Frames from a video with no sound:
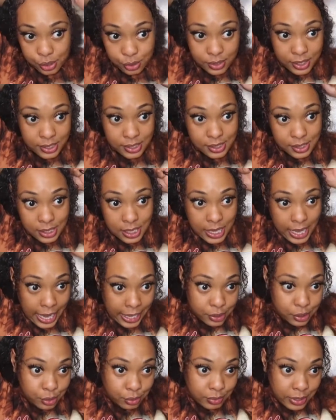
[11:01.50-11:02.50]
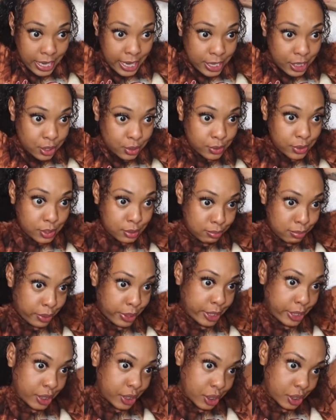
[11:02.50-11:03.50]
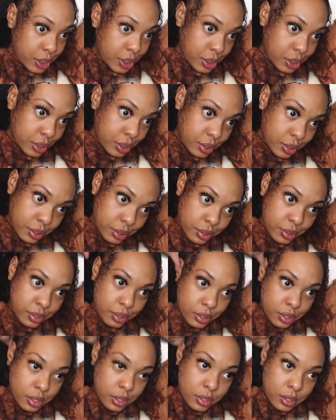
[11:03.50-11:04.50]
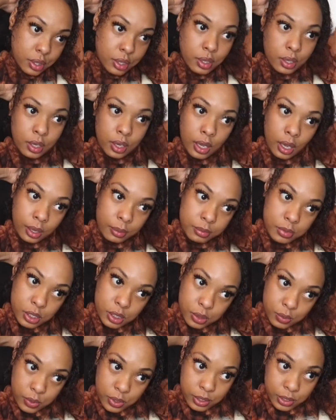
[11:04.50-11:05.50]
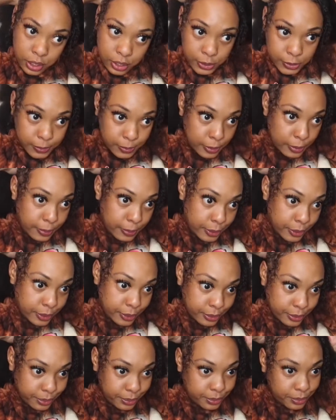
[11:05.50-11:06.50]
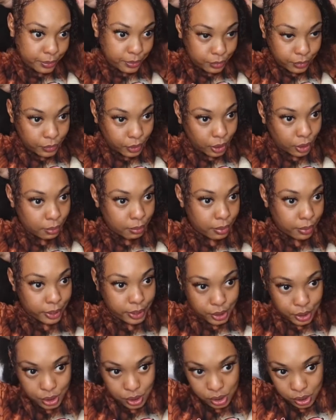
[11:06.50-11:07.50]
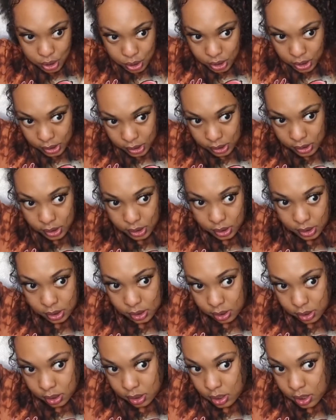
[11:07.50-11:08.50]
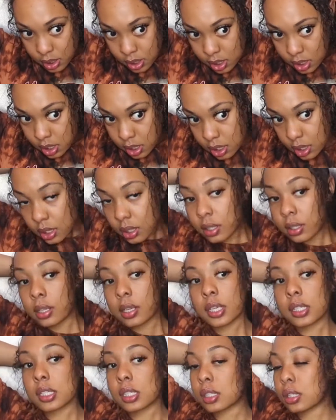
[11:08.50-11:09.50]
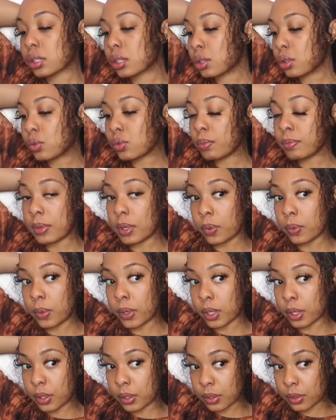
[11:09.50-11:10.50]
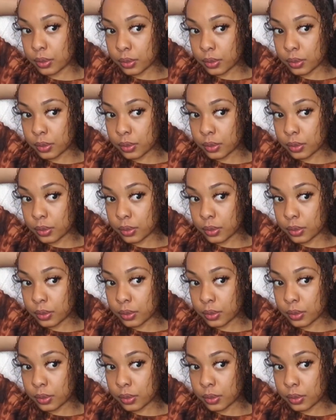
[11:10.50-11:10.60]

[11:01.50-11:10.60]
you can see, I do not use a brush. I'm just one of those people. A brush just doesn't suit me well.